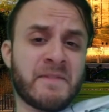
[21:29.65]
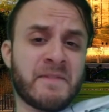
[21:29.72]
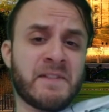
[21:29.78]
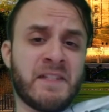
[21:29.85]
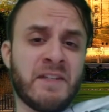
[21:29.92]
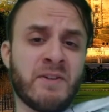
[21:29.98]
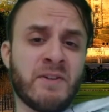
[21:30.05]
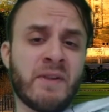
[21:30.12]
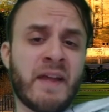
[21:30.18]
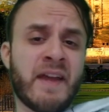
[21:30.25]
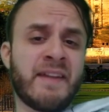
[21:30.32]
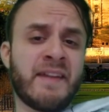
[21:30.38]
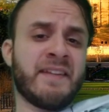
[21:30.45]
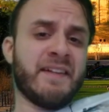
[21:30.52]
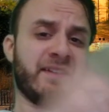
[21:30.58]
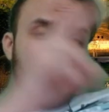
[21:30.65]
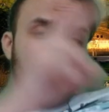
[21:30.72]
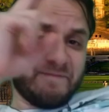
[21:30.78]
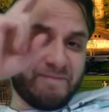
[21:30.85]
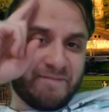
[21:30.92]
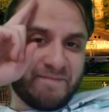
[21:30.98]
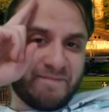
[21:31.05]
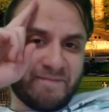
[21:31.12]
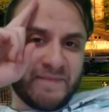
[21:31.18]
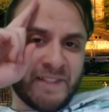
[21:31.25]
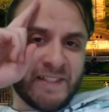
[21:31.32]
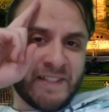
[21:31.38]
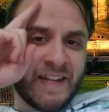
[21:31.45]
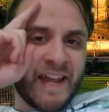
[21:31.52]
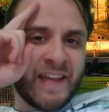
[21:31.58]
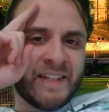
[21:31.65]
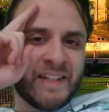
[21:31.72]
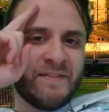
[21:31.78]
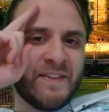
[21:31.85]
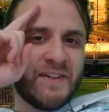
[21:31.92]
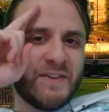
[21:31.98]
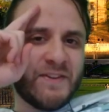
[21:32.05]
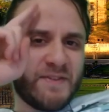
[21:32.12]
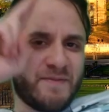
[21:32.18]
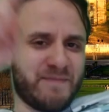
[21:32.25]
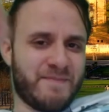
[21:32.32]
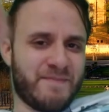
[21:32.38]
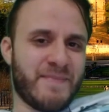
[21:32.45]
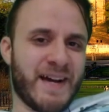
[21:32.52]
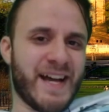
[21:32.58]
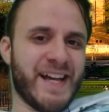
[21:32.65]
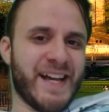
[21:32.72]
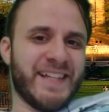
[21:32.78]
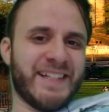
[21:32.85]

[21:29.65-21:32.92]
See you later in the next video. Bye.